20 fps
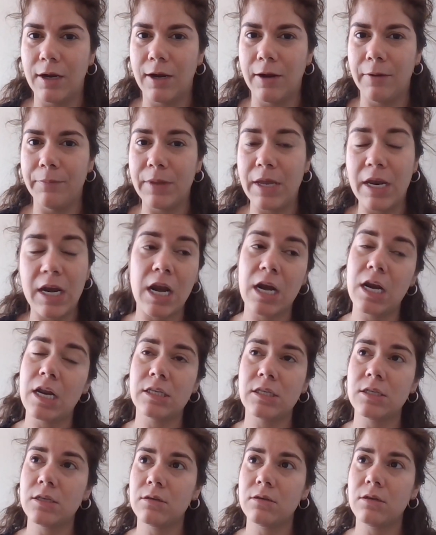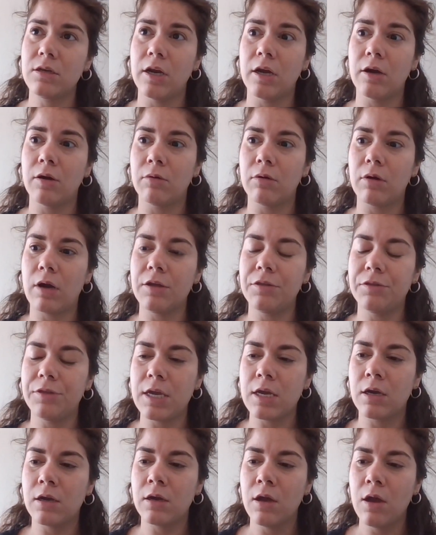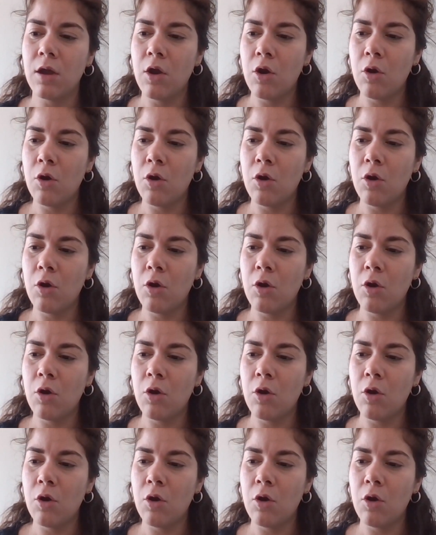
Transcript: And it's, I think